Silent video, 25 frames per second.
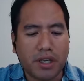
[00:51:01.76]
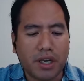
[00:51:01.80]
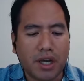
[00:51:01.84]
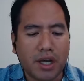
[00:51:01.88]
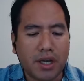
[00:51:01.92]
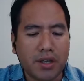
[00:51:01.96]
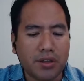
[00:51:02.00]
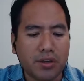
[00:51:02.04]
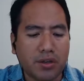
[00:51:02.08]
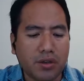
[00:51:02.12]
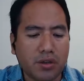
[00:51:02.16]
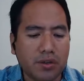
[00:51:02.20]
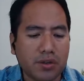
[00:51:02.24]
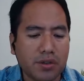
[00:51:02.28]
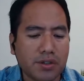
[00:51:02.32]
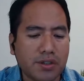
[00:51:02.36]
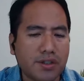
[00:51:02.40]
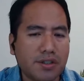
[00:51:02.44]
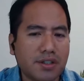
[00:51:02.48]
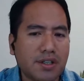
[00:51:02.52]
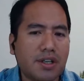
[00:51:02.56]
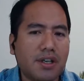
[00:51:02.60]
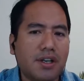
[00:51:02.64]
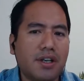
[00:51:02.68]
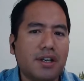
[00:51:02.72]
hydro
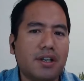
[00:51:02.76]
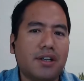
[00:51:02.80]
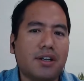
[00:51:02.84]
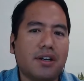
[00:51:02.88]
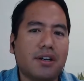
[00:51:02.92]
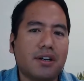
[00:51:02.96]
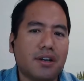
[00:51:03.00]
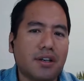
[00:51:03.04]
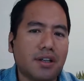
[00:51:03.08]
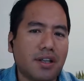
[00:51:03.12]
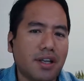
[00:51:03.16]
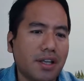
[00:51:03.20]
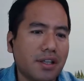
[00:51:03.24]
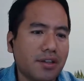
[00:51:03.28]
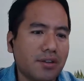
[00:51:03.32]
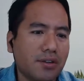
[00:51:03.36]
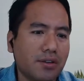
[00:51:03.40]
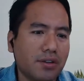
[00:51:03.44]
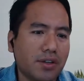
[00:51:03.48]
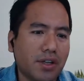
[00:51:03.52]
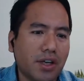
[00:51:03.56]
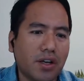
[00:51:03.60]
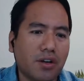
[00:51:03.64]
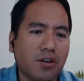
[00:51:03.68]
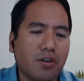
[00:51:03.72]
courses, I learned that
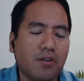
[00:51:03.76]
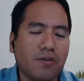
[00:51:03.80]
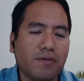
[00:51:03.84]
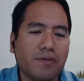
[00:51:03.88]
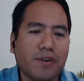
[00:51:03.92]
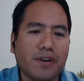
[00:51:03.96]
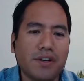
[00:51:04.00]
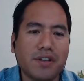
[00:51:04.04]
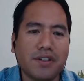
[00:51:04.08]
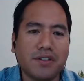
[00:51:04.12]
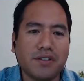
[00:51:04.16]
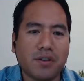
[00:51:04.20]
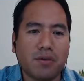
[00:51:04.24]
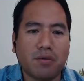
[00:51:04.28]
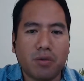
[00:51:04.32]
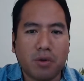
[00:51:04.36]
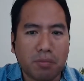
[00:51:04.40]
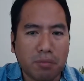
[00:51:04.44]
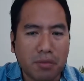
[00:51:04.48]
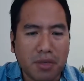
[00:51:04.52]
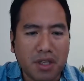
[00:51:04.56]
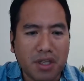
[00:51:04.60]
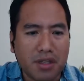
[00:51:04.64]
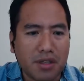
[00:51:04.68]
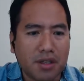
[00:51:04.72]
on a conference of web
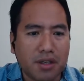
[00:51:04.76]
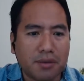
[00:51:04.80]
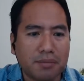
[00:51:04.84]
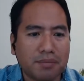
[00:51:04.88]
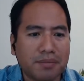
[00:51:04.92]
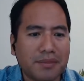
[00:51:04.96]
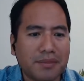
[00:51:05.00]
media.